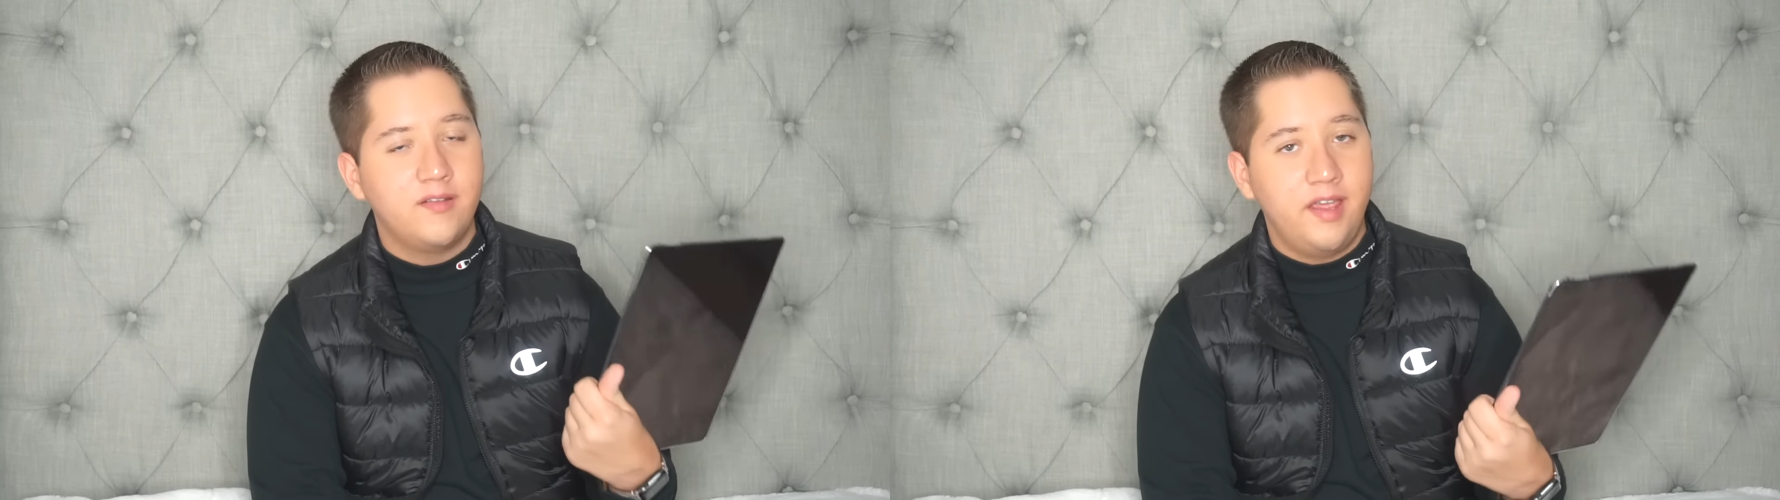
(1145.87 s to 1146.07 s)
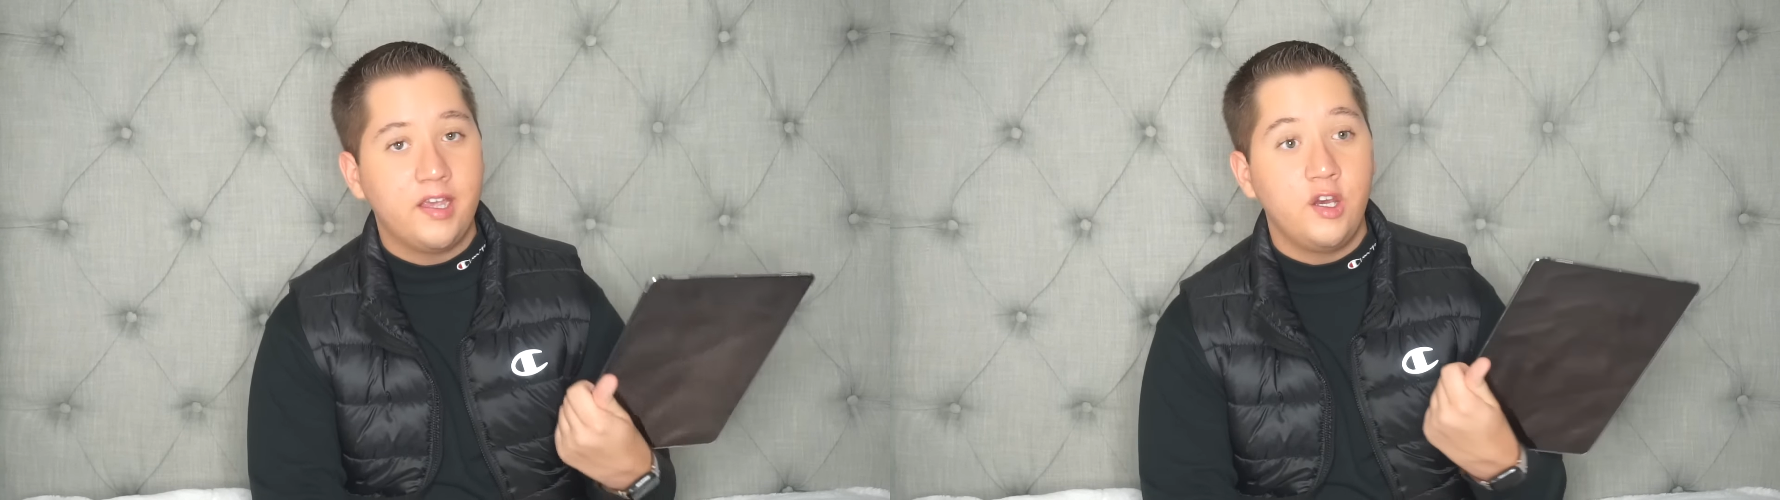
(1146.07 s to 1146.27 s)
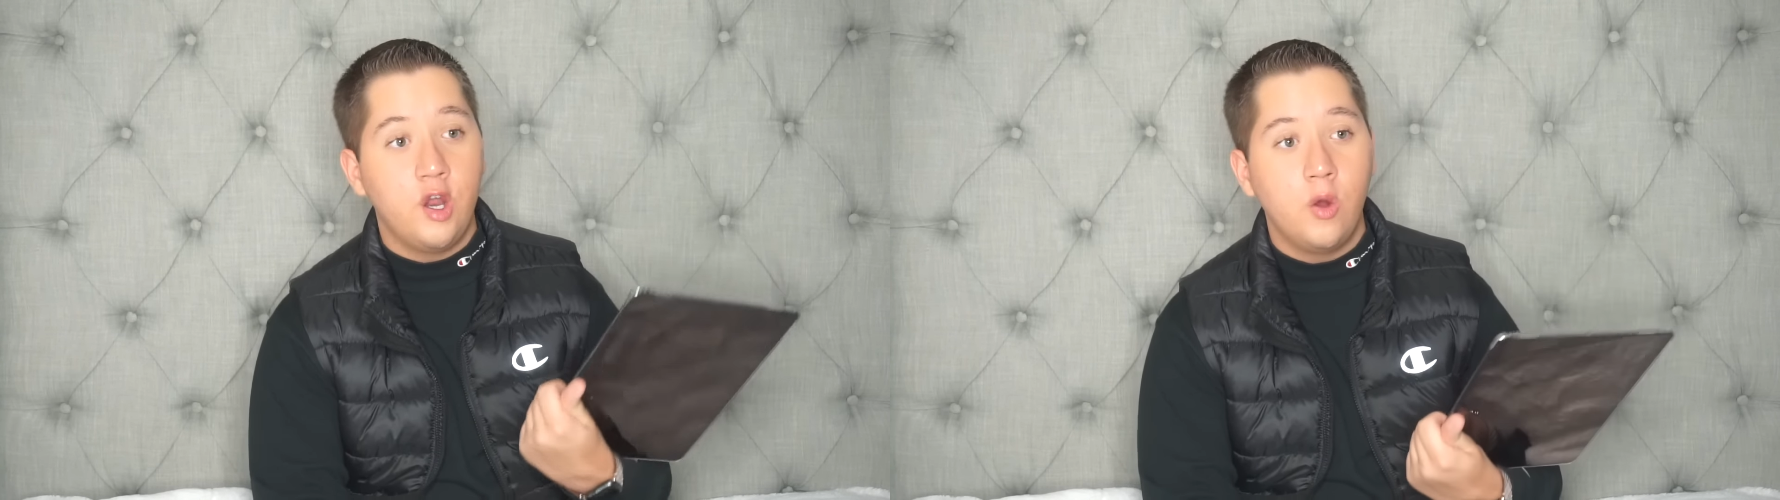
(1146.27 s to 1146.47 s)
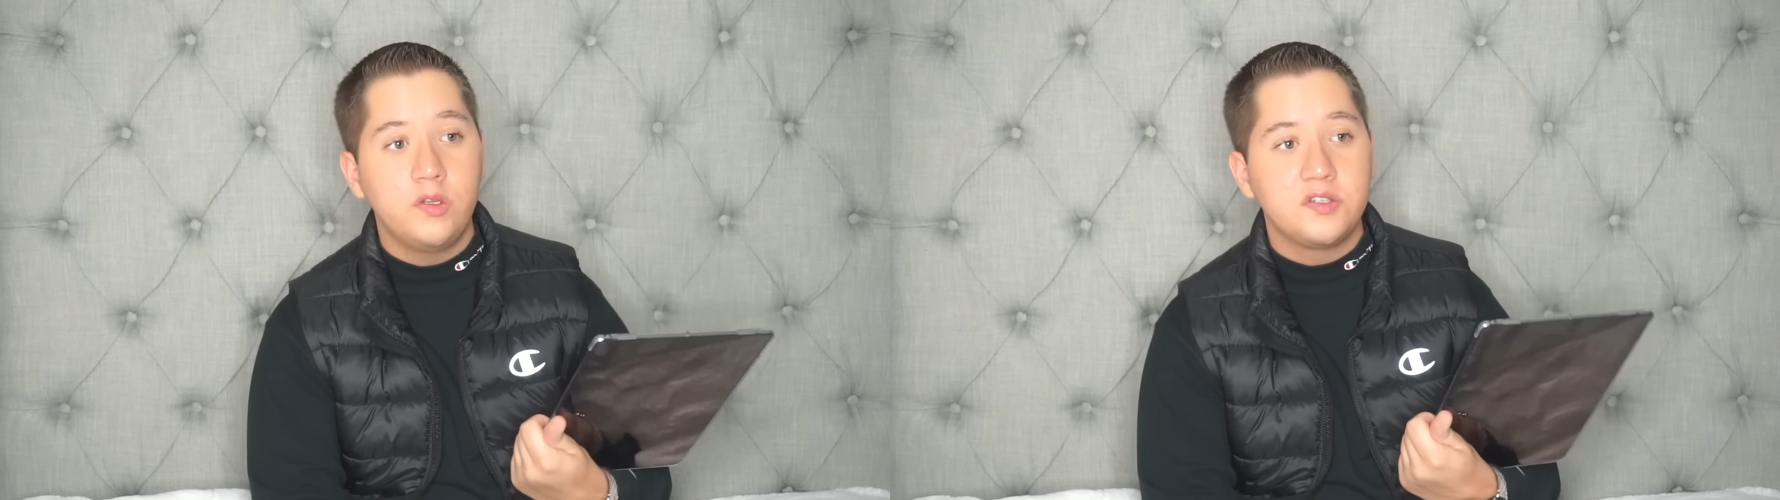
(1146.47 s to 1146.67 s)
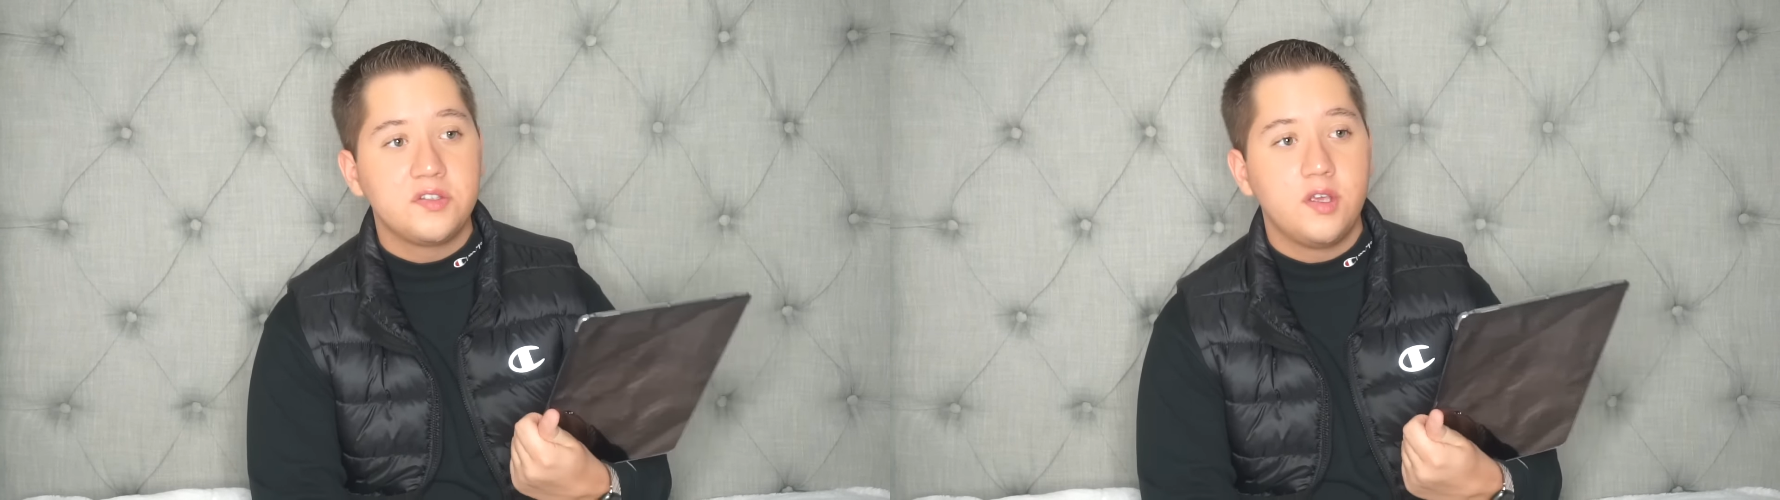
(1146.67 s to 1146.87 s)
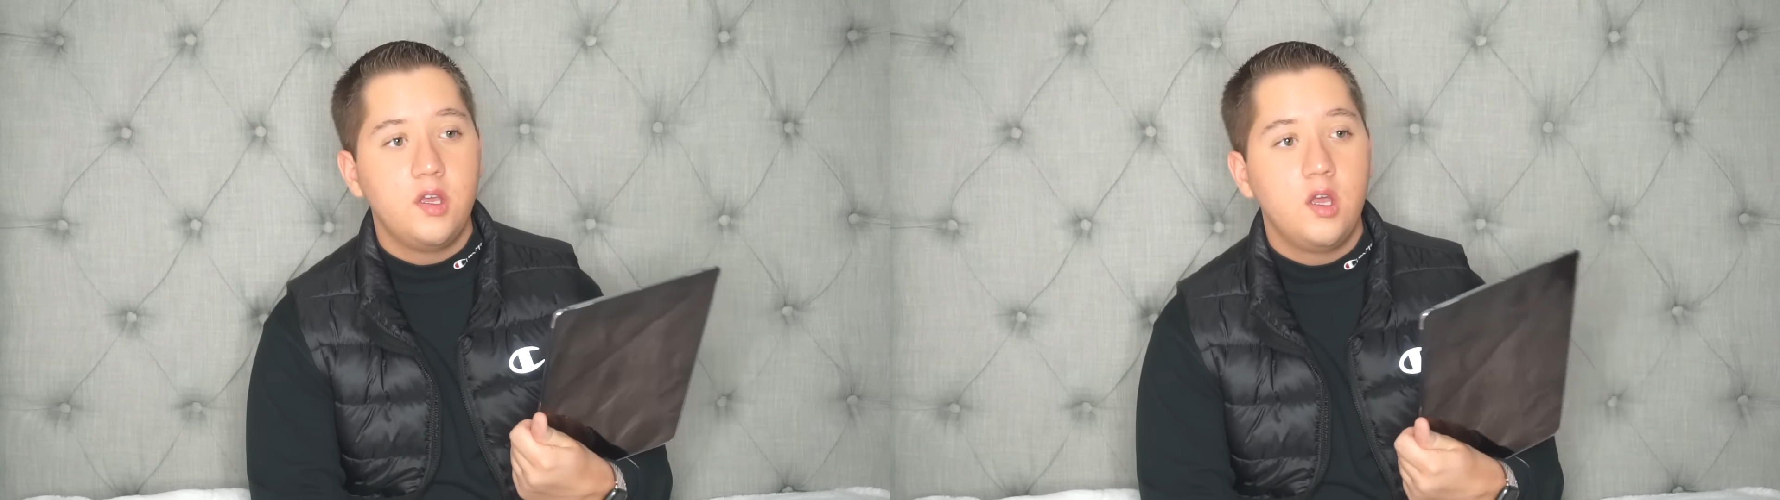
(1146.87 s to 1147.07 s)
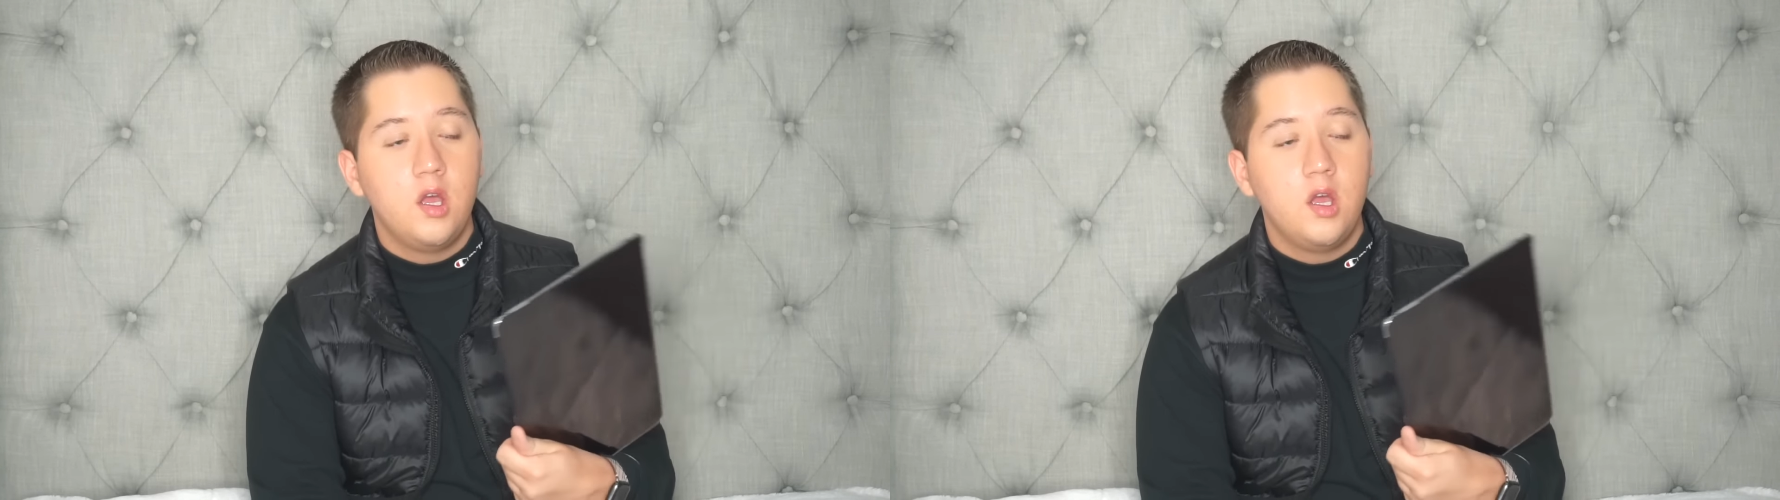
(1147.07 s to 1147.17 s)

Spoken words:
to take notes.